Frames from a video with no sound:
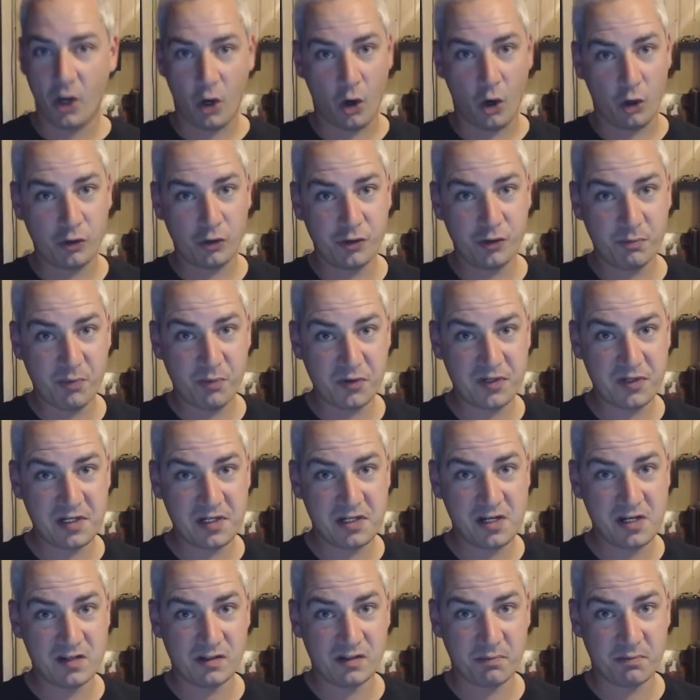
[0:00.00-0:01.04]
Octopussy
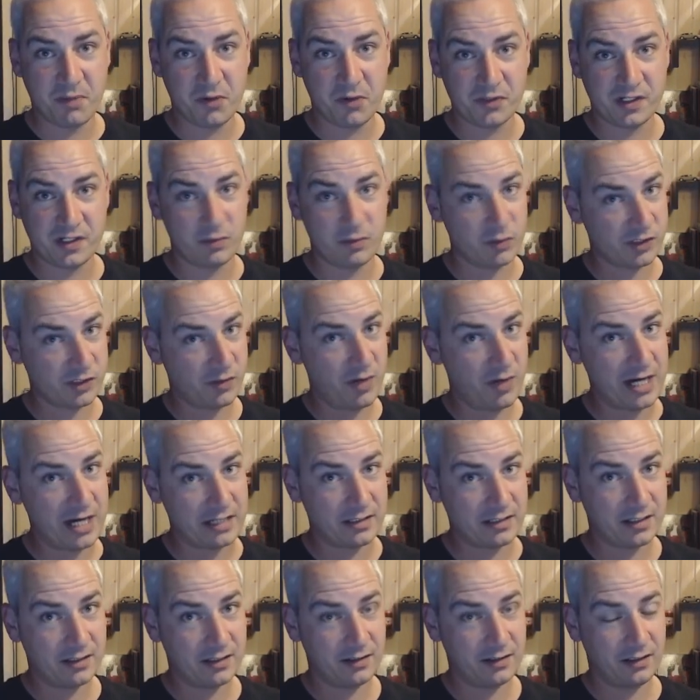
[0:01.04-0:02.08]
teaser poster was
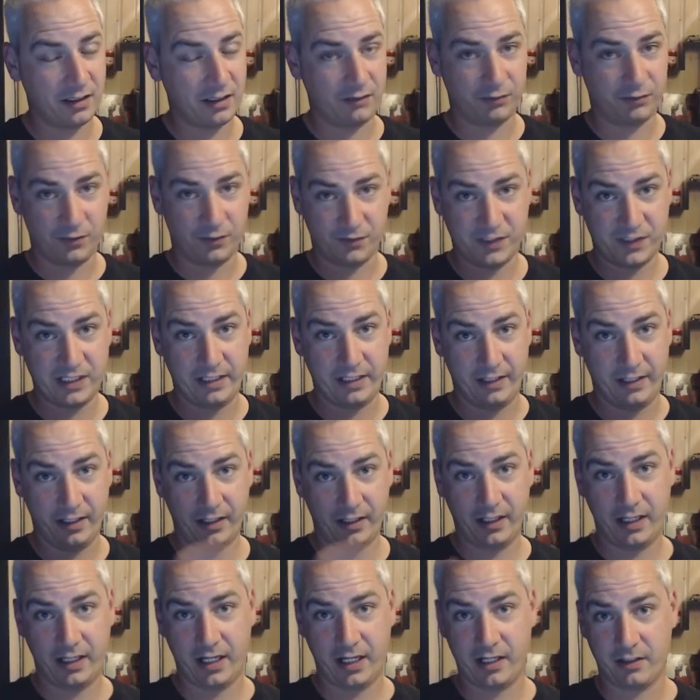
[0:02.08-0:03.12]
great, if you've seen it.
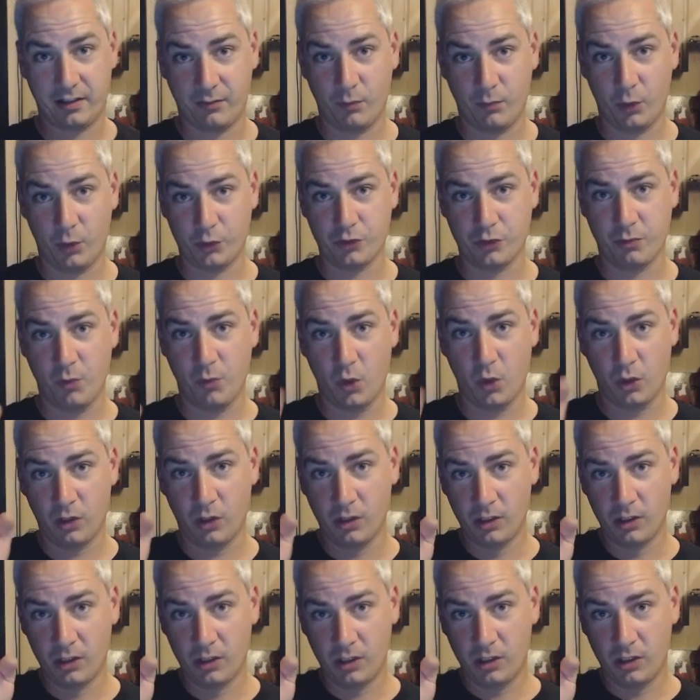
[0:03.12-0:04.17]
It had Roger Moore,
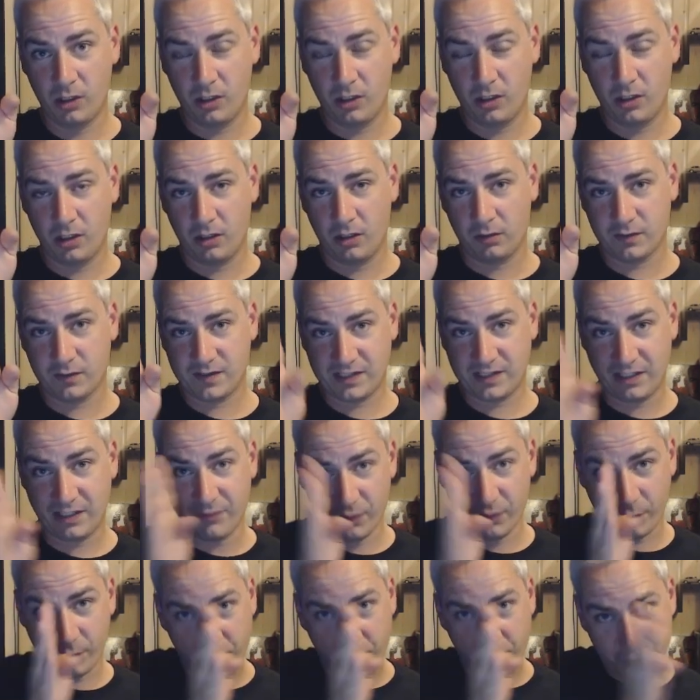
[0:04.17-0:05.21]

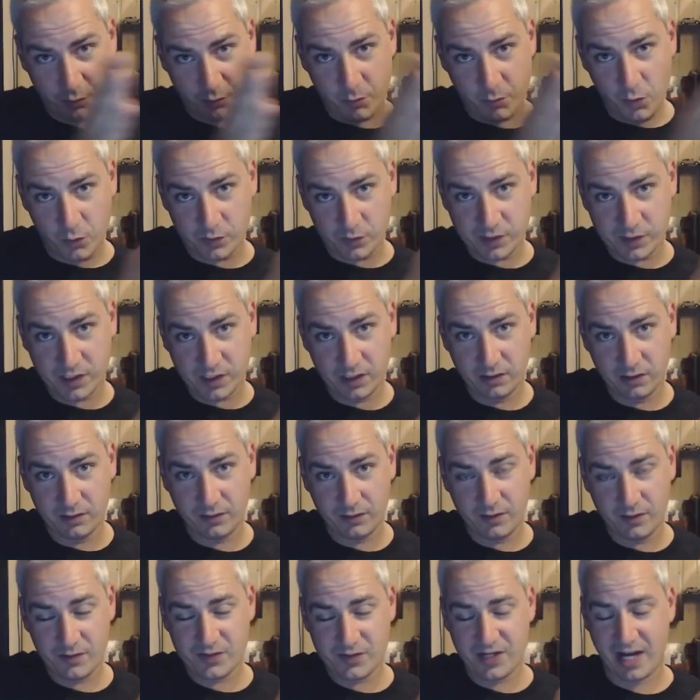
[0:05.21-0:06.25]
several Roger Moores
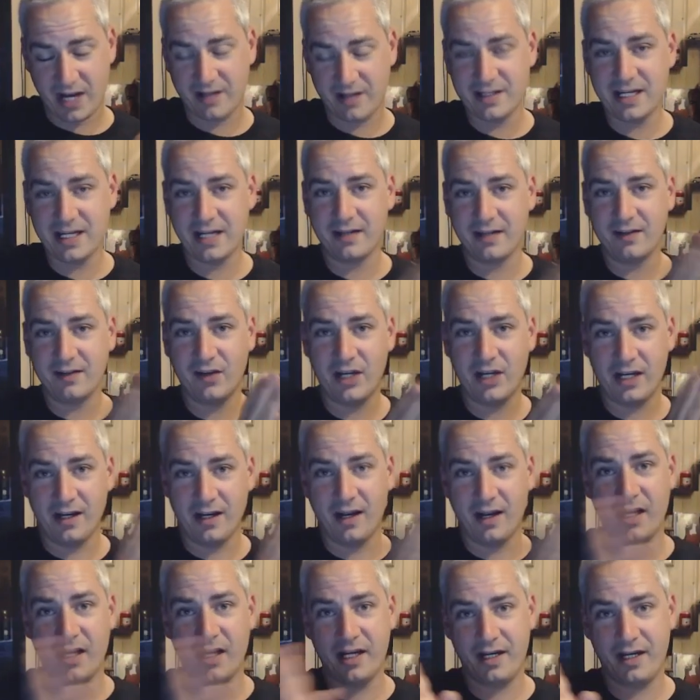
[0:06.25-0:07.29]
standing in
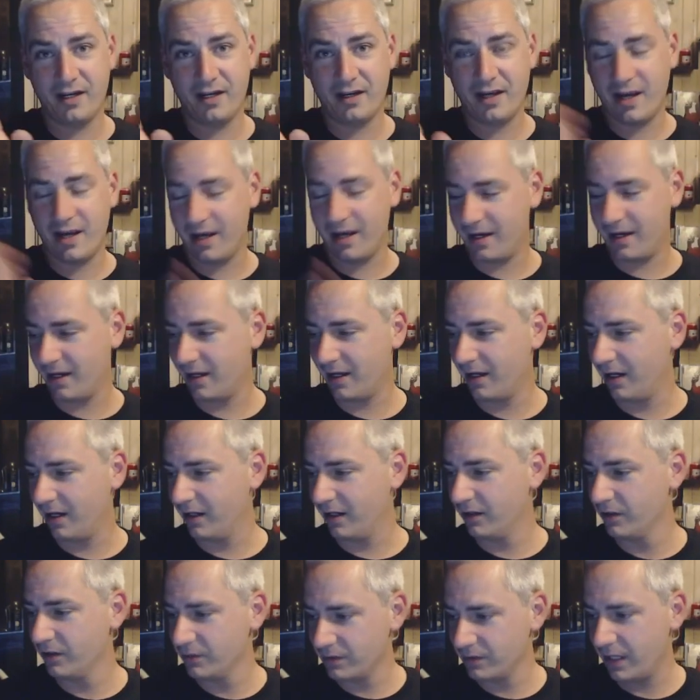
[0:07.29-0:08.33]
line,
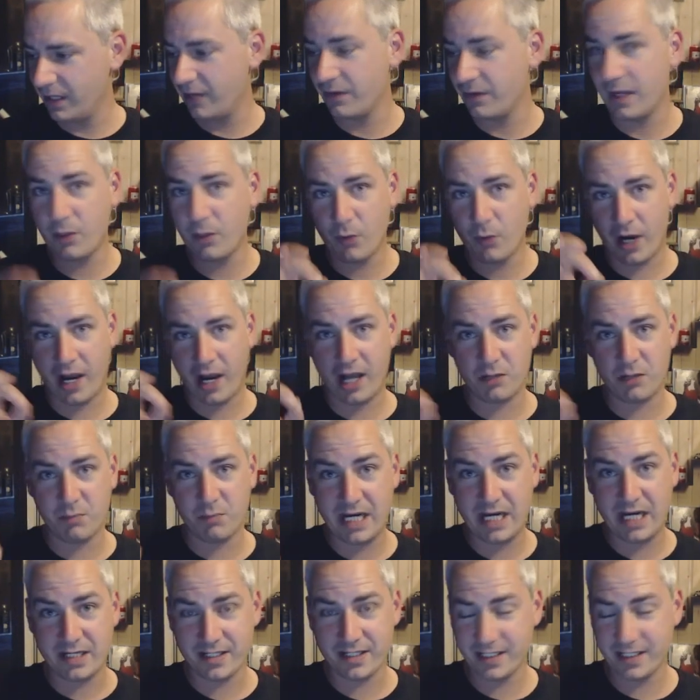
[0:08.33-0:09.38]
and they were
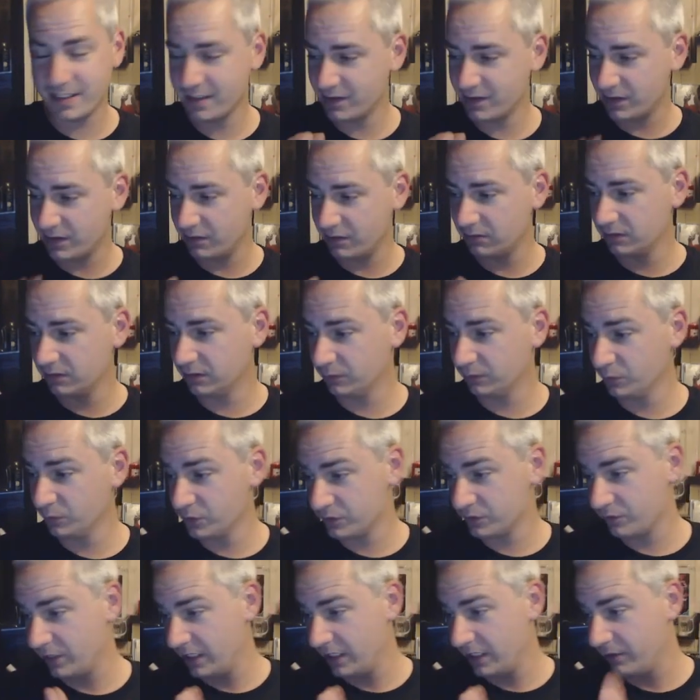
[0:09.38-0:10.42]
hand-painted. So it
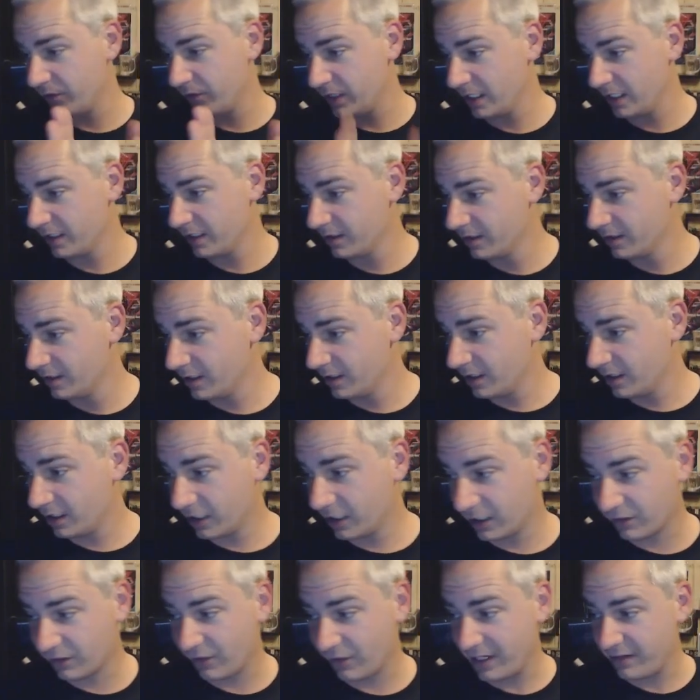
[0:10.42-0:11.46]
was a really, really
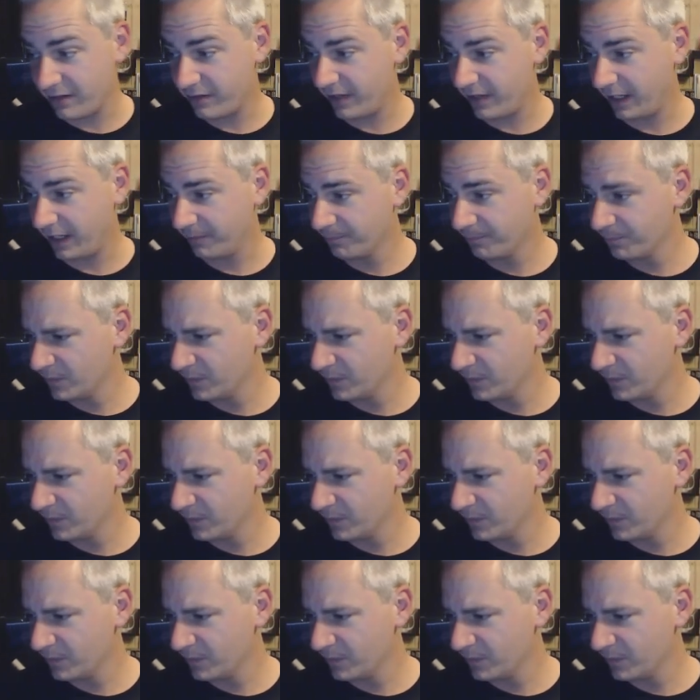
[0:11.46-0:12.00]
great thing.